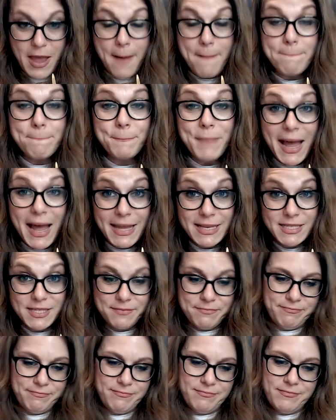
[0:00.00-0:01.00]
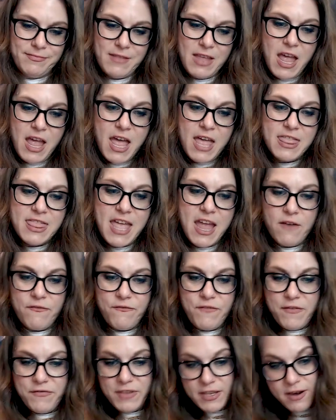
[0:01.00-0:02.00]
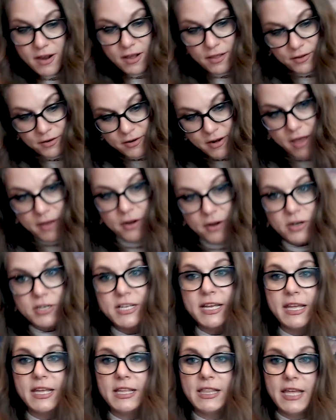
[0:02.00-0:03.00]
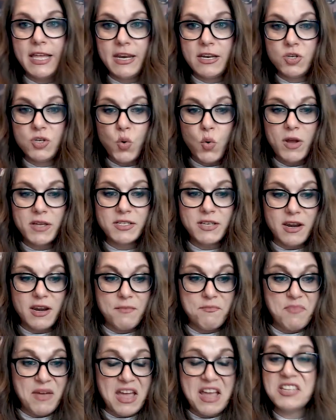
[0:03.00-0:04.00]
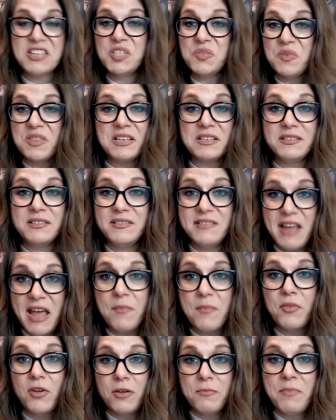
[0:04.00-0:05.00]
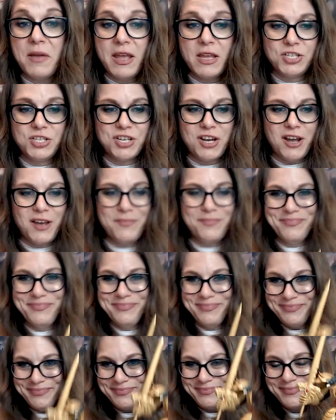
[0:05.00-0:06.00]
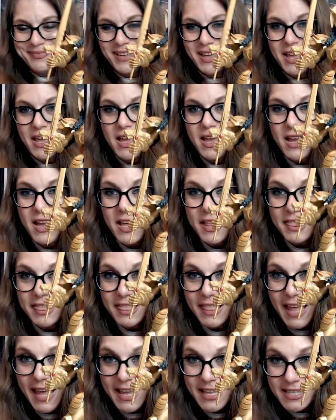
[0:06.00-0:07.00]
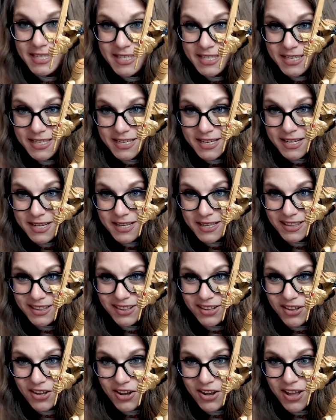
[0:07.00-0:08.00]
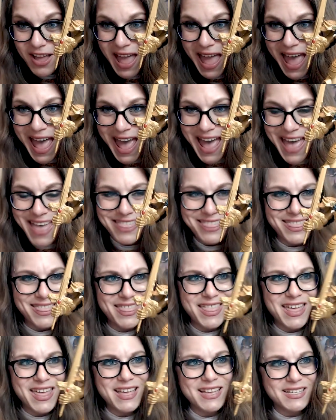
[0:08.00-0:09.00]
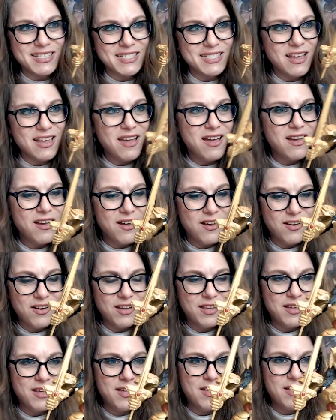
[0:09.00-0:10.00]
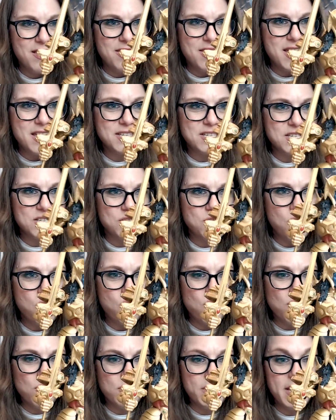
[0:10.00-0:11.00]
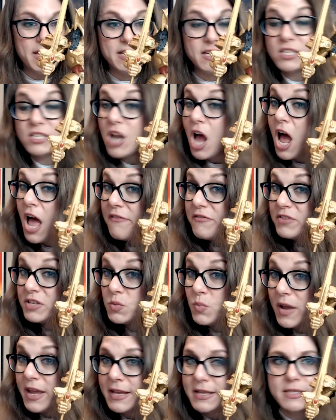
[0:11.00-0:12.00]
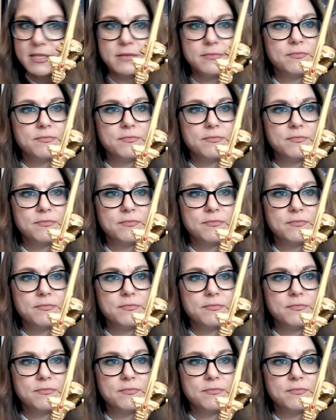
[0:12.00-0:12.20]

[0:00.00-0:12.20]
But they are fifty dollar non-articulated toys on a base with a damn good paint job. Let's look at this. This is cool. He does not have his wings.